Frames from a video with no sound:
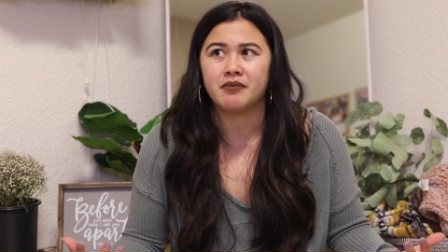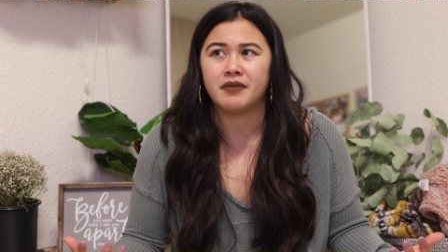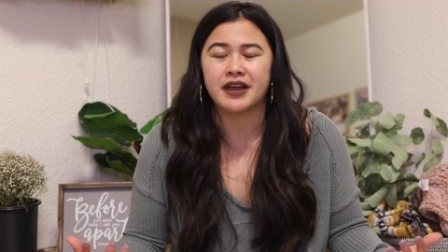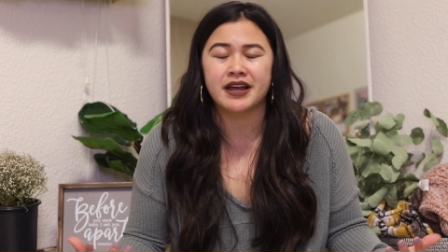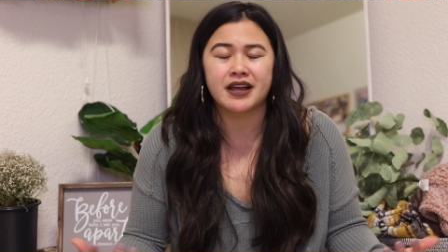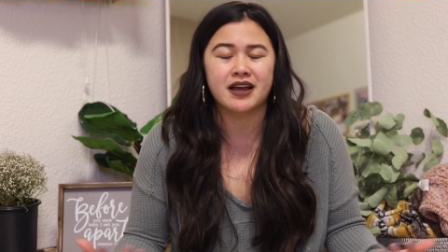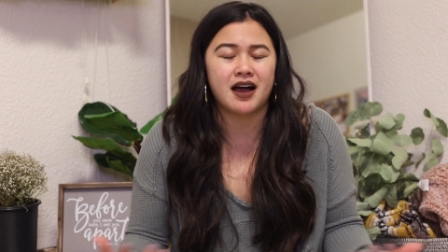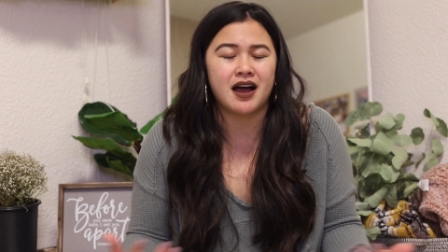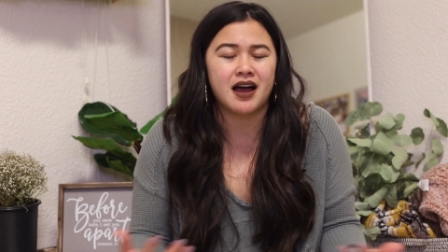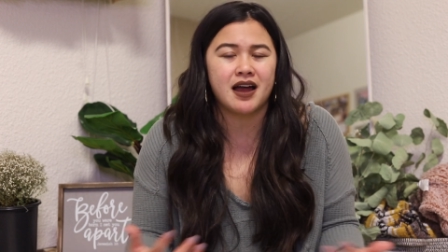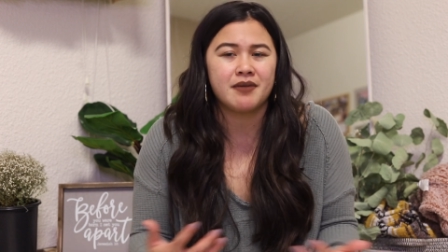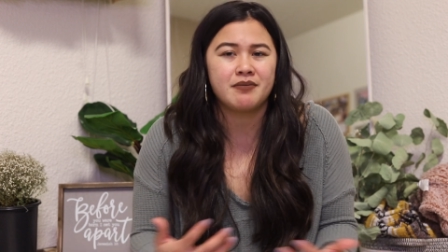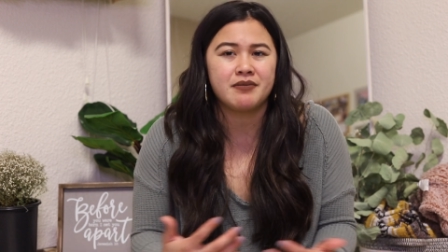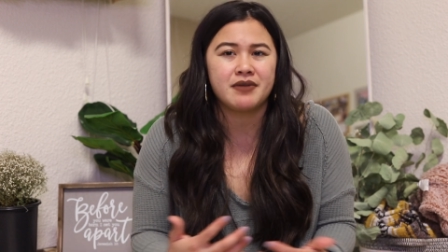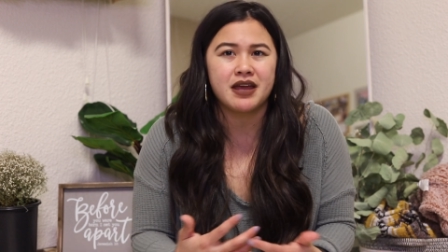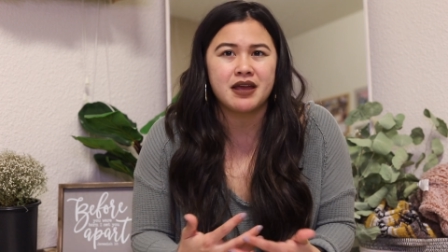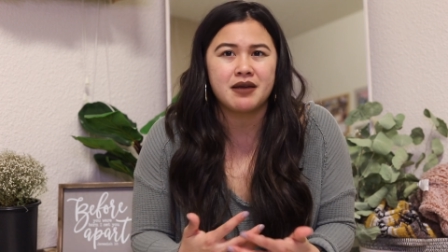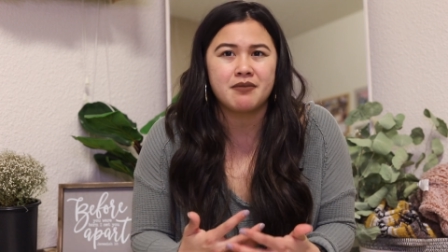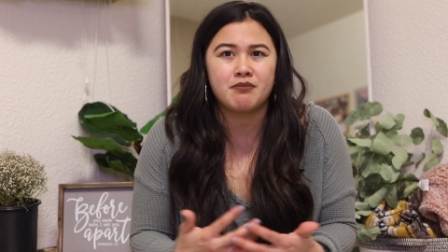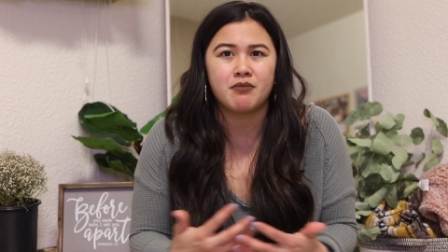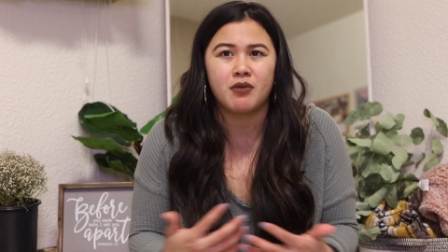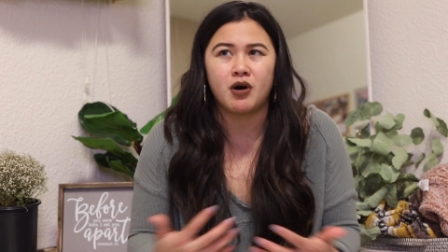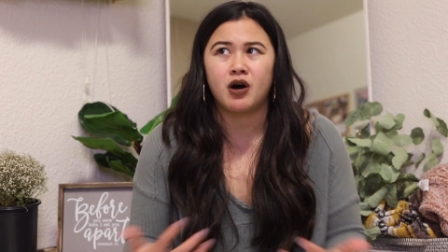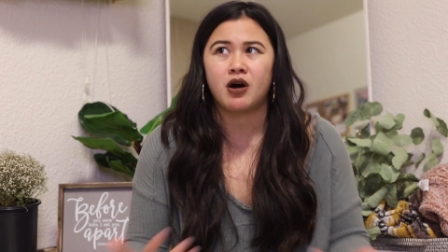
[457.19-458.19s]
Like I'm
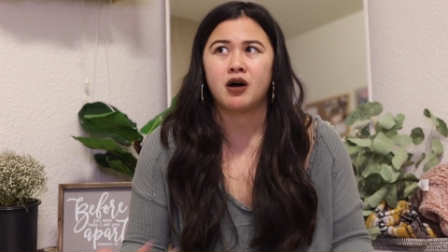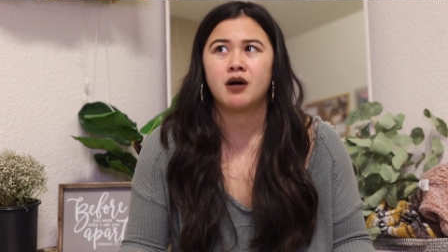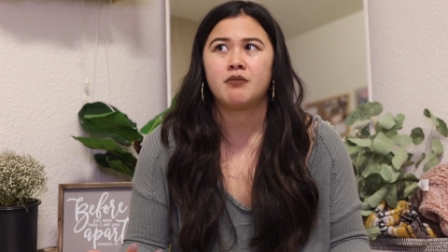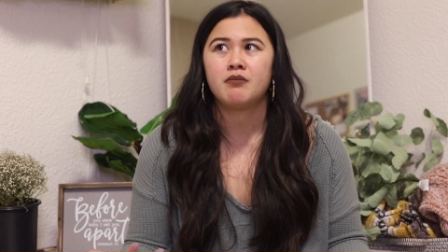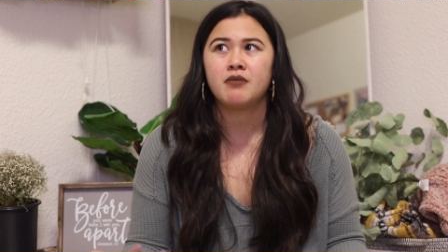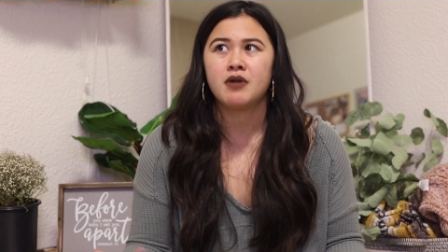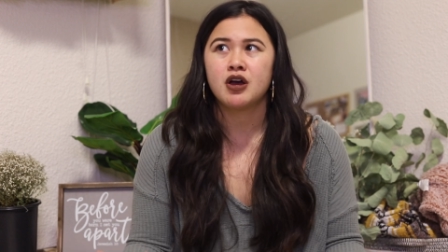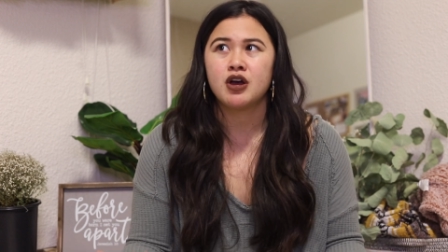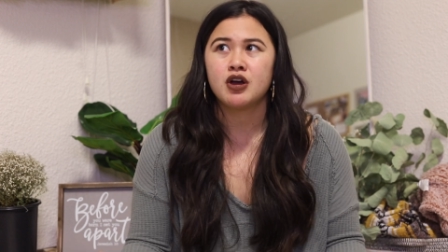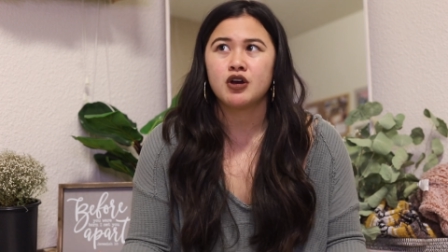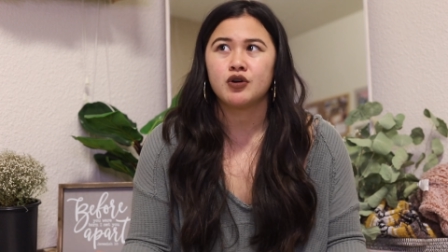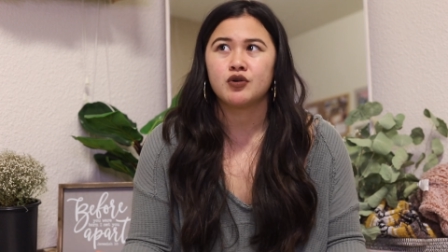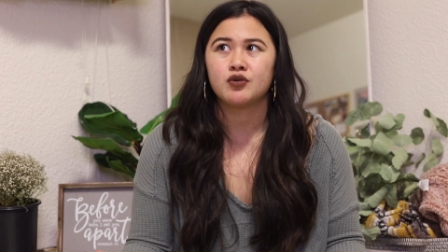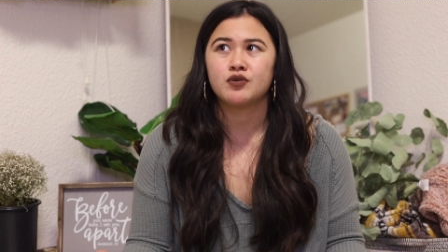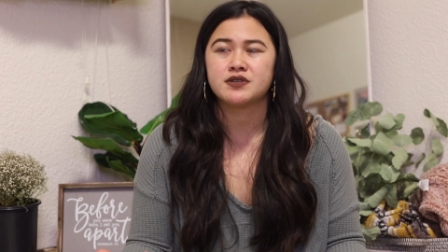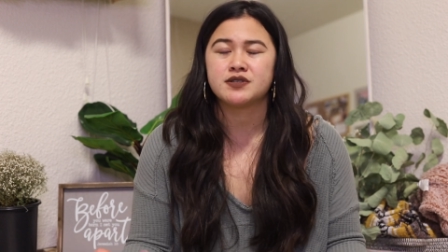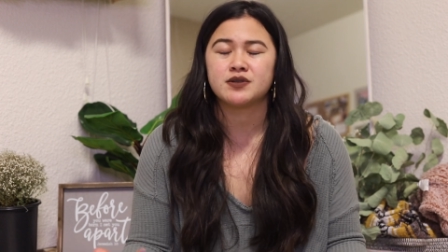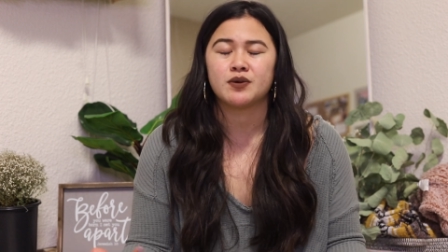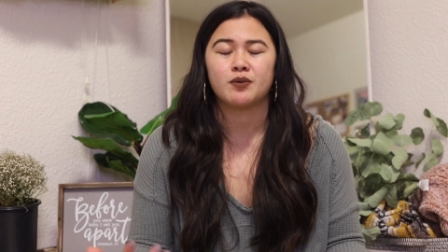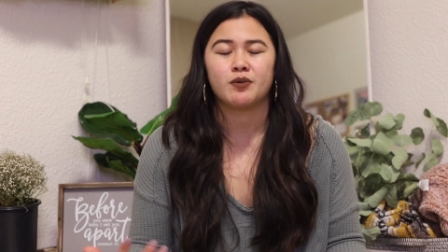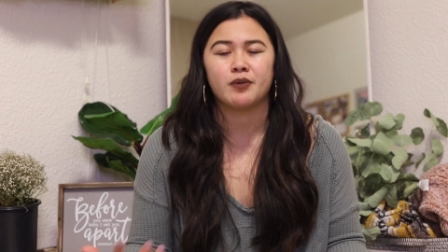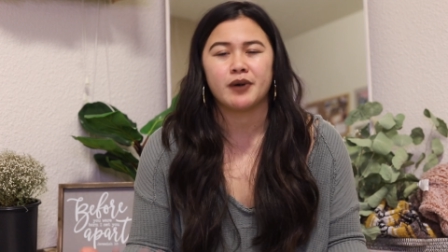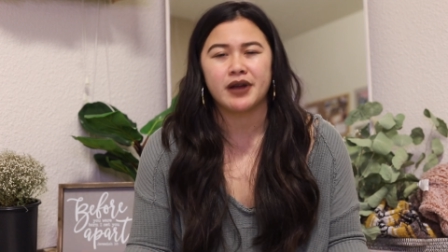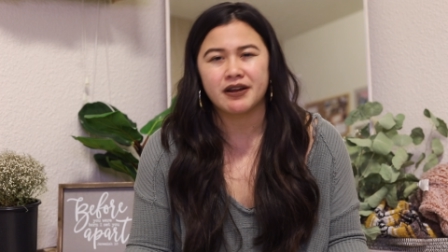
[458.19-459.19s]
a mom who is
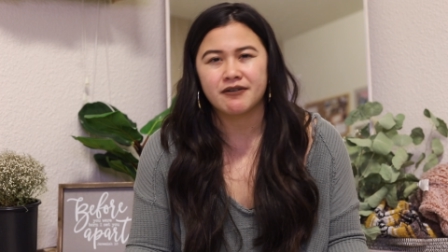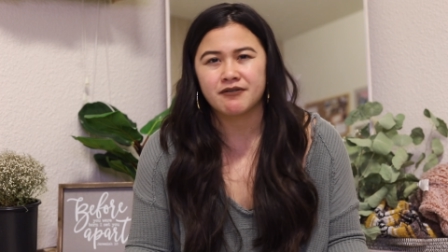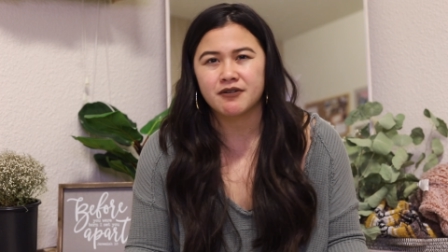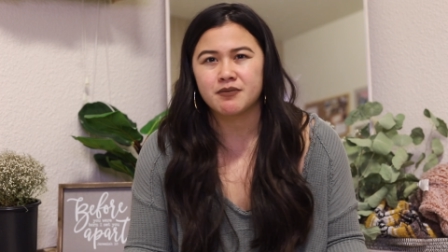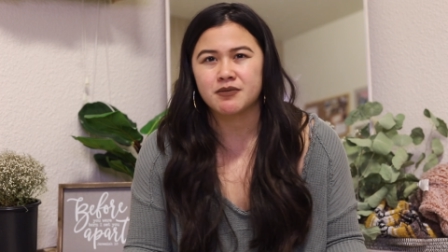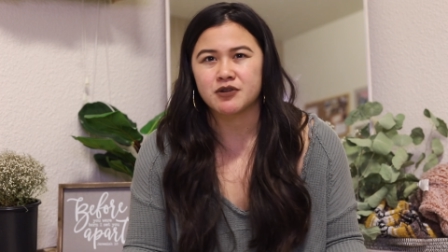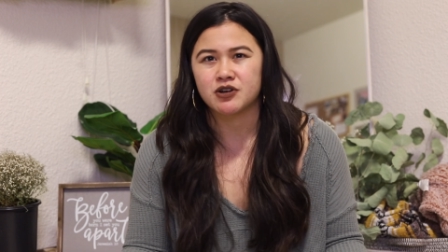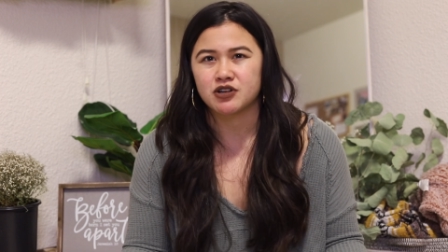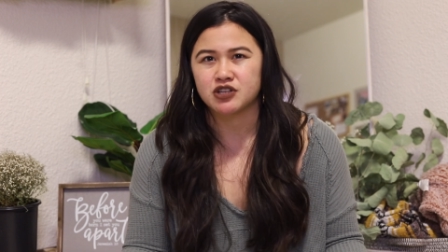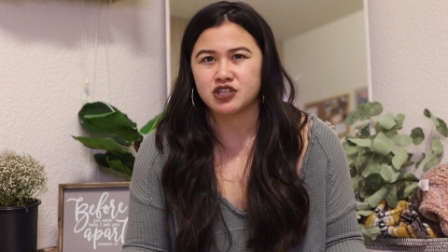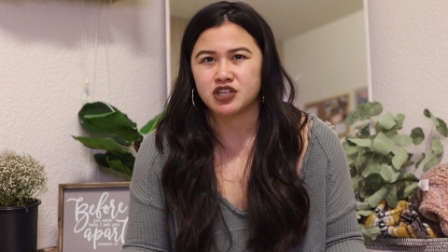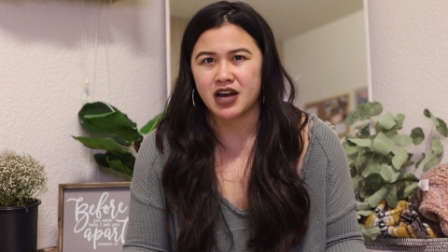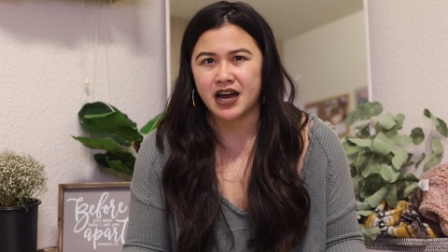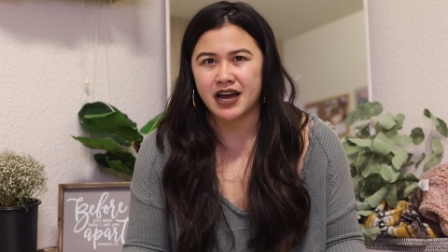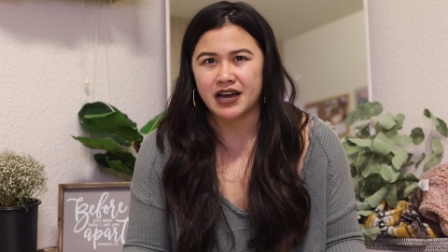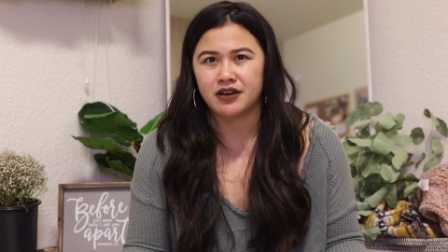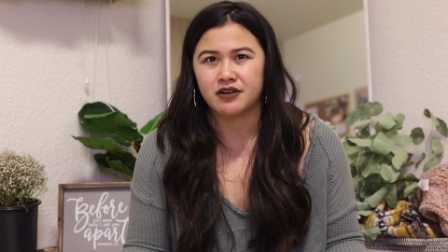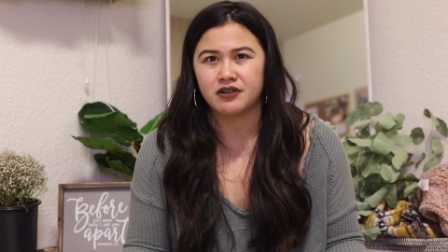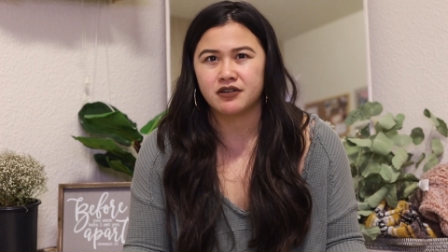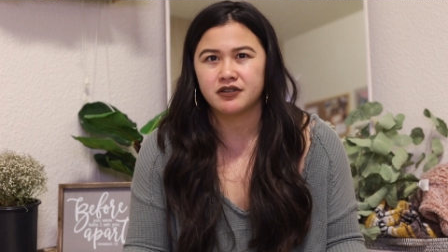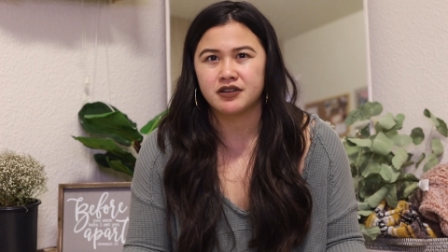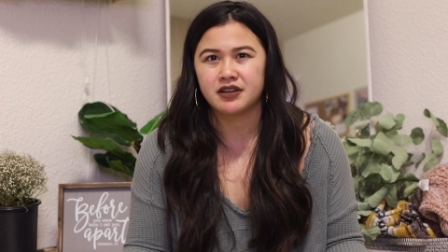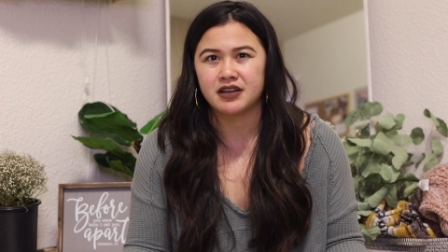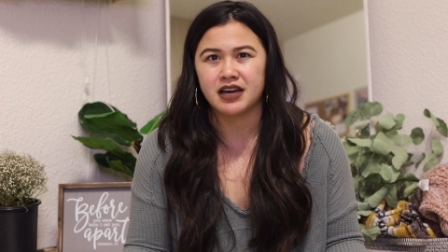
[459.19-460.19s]
away from their child,